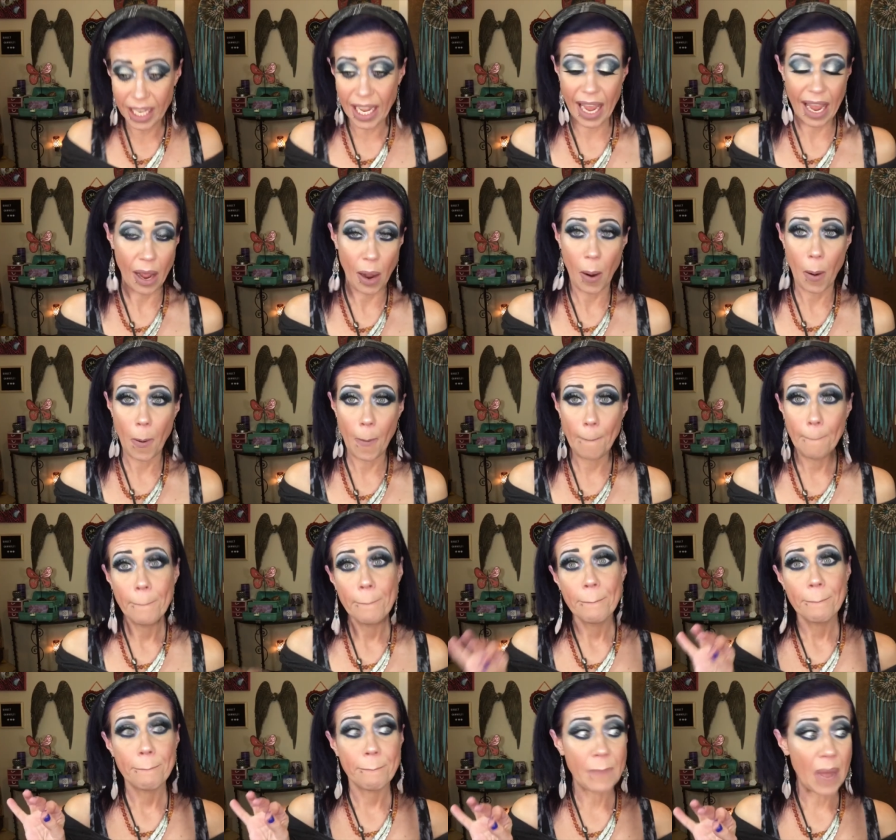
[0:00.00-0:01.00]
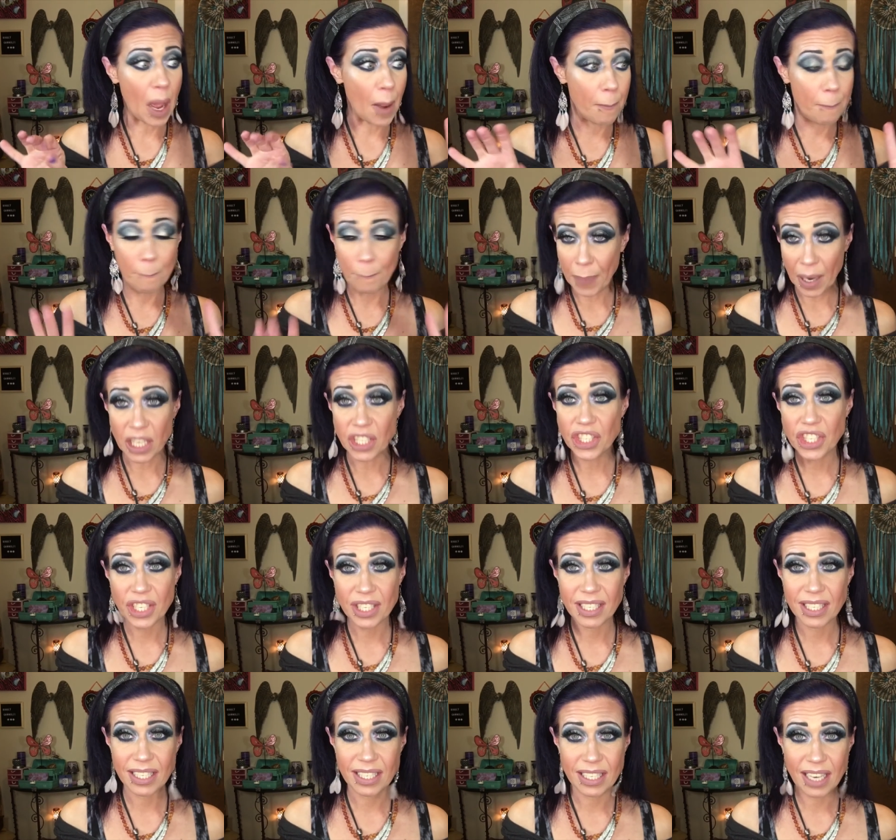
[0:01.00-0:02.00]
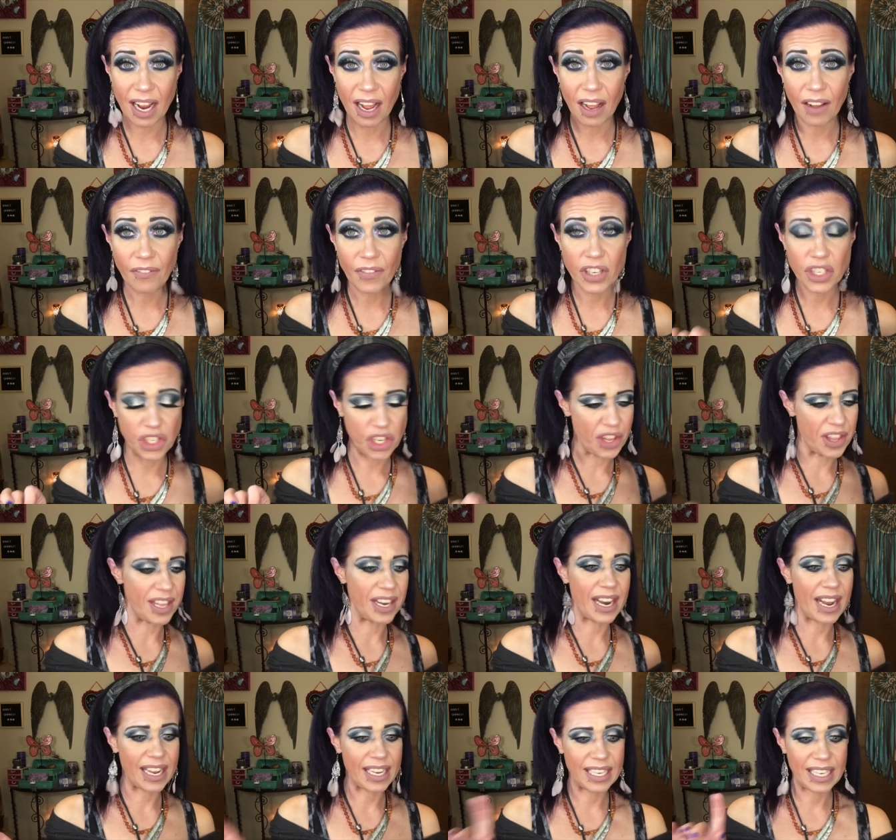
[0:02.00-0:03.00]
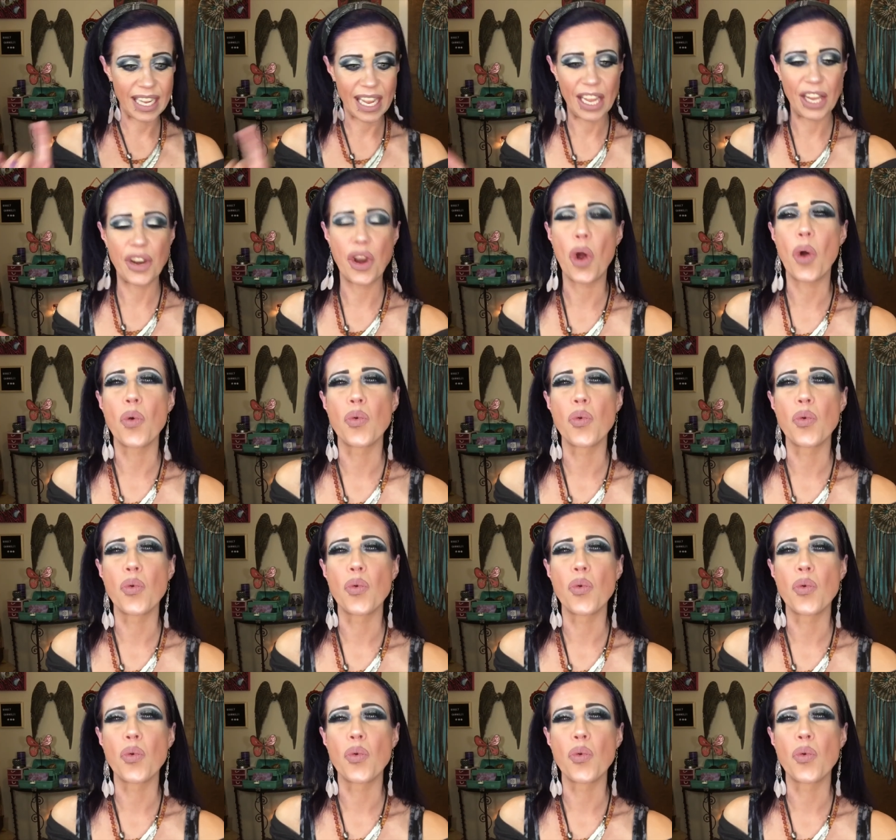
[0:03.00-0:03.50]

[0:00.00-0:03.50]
out a bunch of stuff so that I can